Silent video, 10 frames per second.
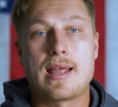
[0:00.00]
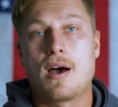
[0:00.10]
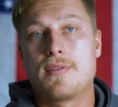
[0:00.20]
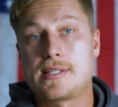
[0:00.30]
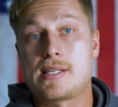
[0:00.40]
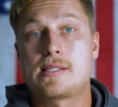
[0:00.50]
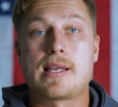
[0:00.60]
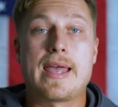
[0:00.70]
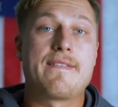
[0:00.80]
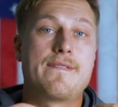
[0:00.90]
Now, this
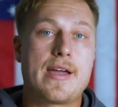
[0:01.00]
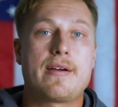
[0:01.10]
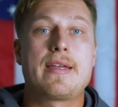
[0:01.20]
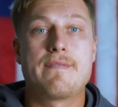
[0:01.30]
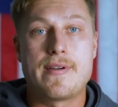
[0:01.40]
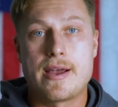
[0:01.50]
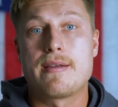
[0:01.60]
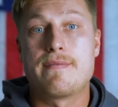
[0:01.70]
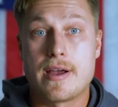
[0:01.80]
is a very, very,